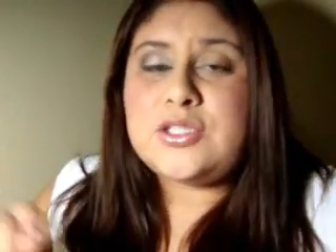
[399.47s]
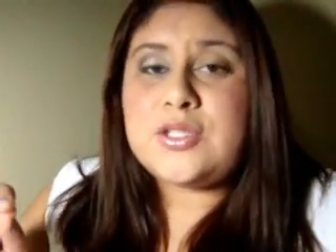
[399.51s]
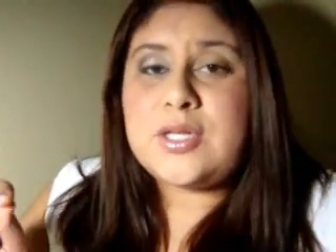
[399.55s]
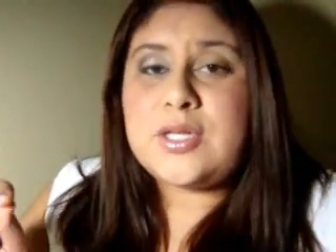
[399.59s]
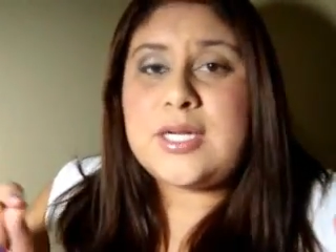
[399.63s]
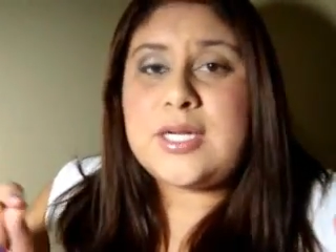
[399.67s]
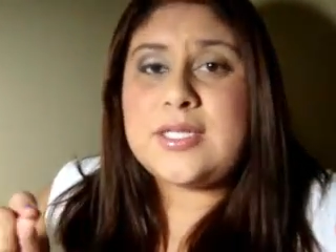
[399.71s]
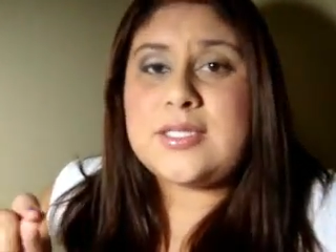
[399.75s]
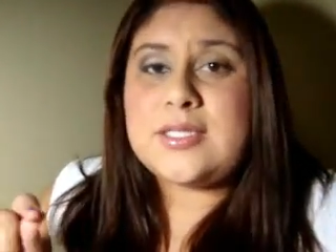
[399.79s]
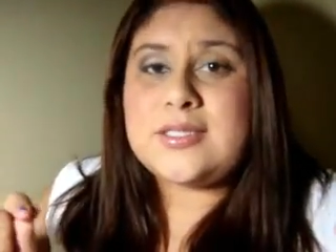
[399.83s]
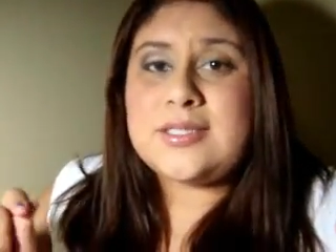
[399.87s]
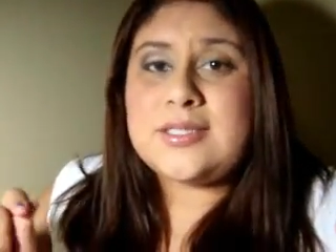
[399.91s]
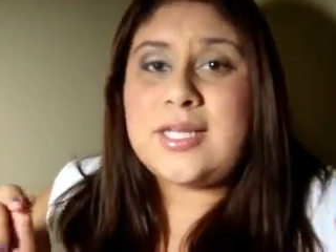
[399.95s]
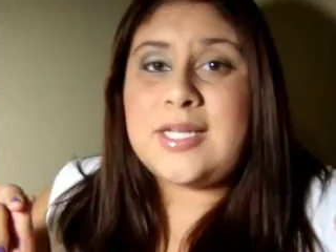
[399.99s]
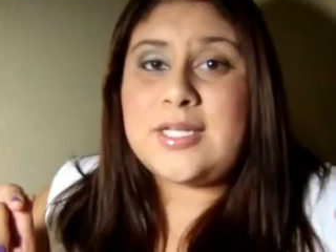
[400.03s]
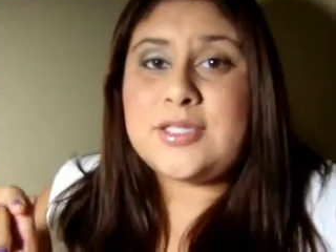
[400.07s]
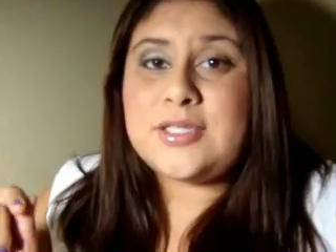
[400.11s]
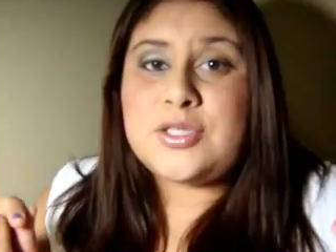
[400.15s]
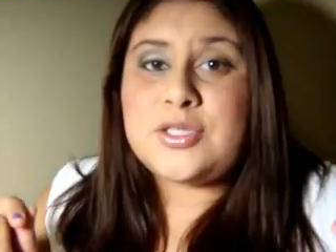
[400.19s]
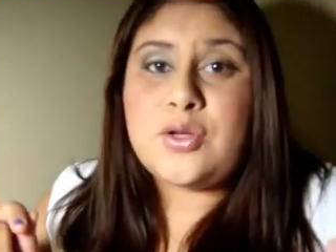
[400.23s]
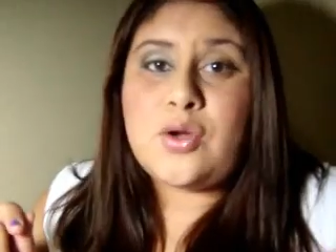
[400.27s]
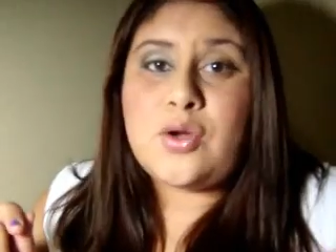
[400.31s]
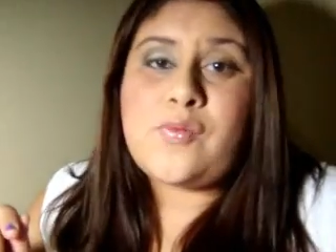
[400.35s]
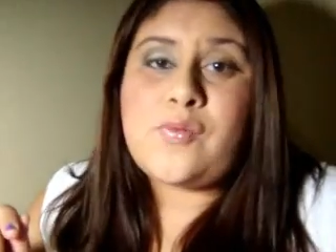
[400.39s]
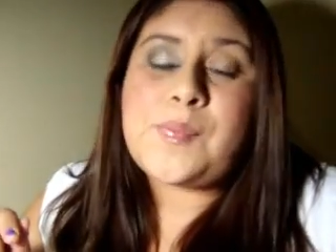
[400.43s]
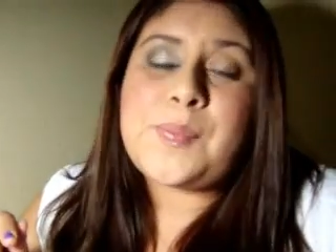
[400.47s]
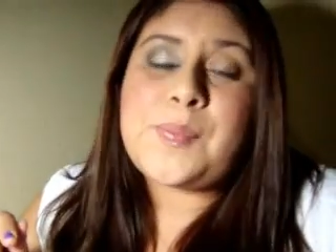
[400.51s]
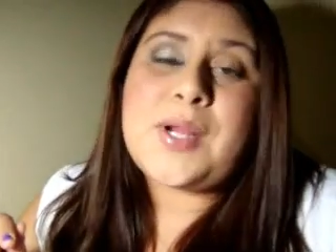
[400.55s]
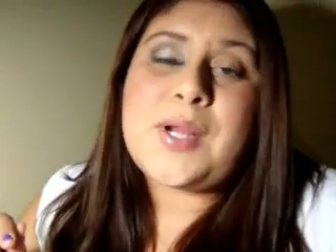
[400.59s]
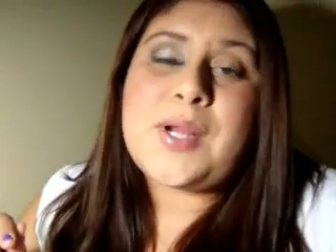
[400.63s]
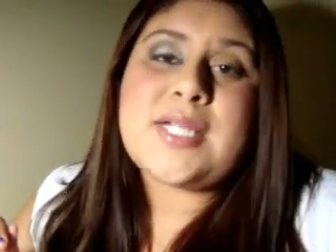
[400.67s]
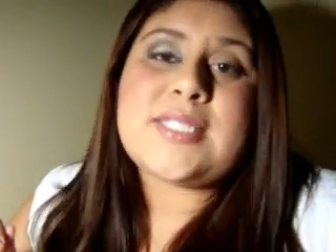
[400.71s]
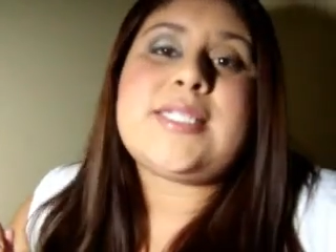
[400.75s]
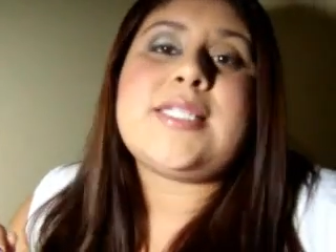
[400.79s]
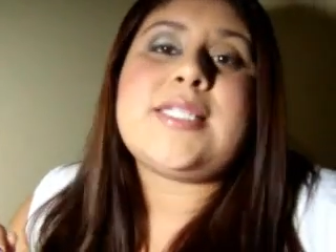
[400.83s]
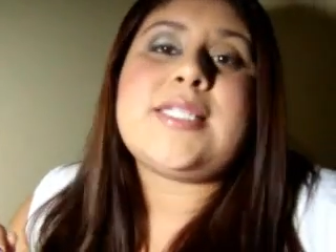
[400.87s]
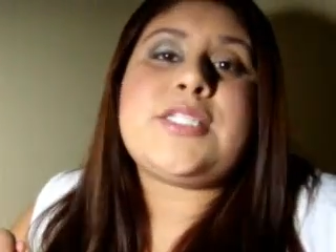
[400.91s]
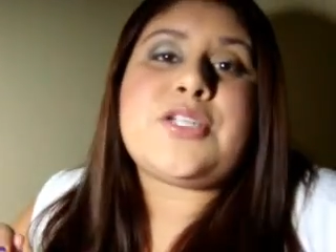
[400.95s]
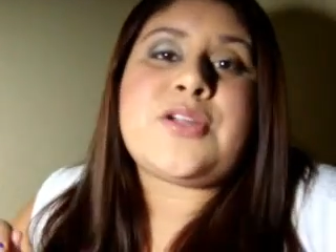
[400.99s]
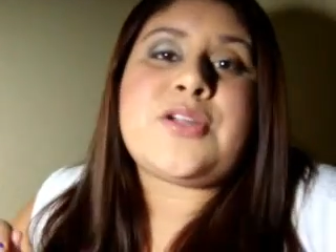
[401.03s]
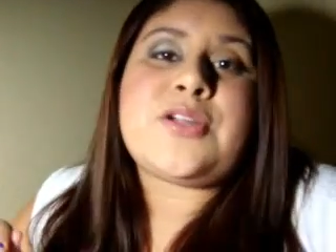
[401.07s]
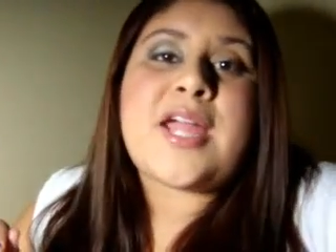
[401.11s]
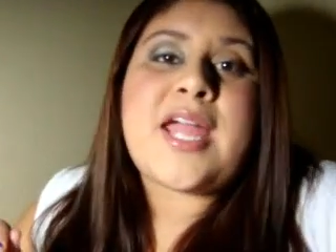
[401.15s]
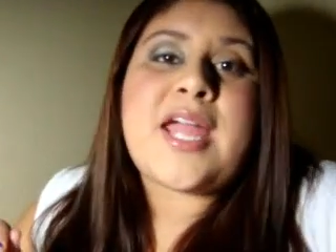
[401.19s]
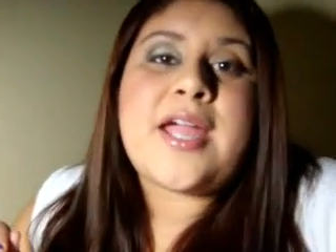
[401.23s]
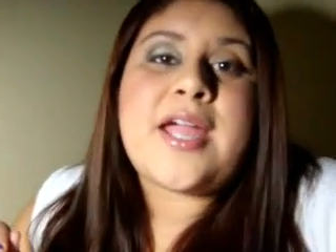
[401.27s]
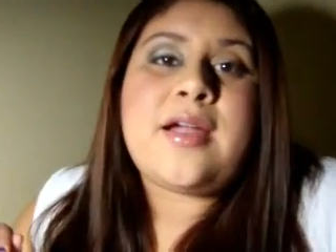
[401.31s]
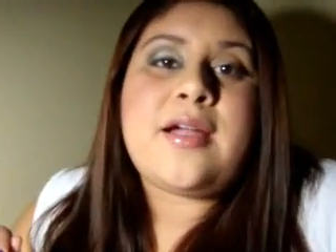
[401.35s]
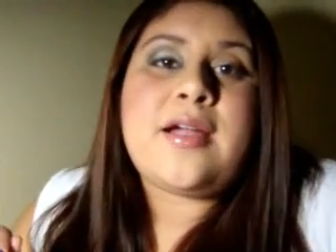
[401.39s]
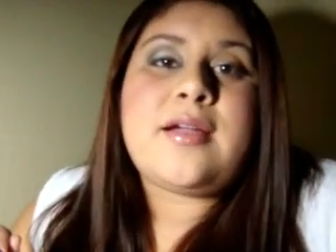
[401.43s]
Try not to over process
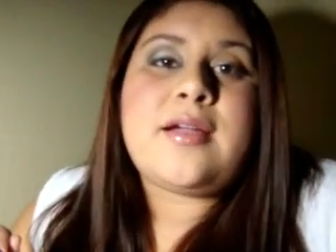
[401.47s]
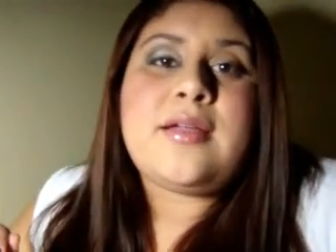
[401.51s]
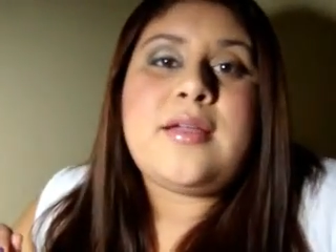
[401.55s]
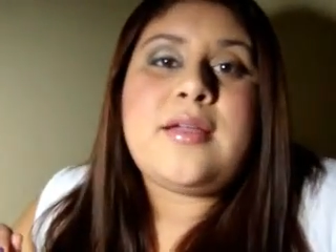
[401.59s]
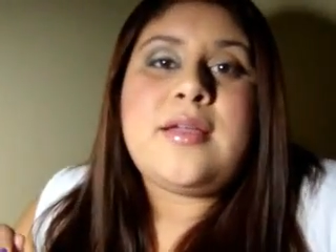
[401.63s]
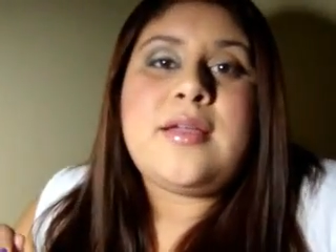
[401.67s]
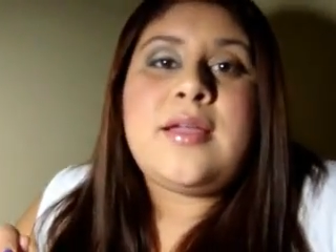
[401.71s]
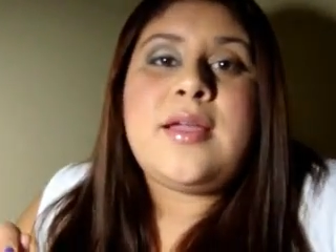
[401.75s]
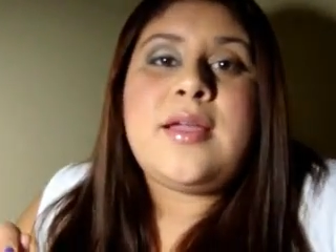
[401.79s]
your hair.